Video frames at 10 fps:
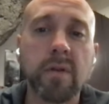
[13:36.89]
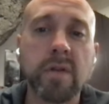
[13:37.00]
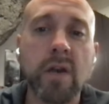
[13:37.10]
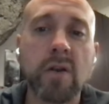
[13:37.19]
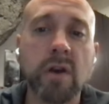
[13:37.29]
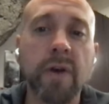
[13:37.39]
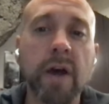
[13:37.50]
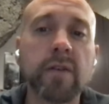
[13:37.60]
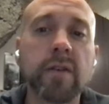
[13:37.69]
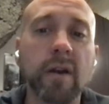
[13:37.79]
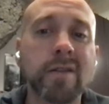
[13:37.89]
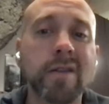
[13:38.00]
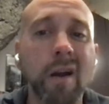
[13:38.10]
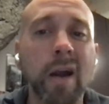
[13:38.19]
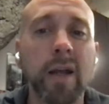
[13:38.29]
set yourself out there
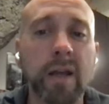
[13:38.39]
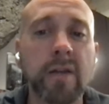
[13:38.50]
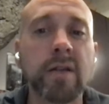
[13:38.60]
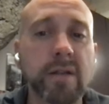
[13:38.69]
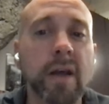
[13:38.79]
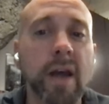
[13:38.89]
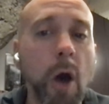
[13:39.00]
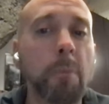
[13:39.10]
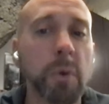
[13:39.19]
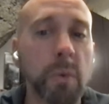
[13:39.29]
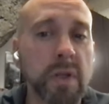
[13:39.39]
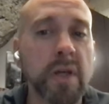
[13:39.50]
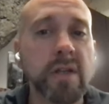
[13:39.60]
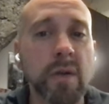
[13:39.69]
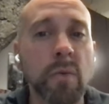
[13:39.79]
and say, all right, kids, let's help me with this.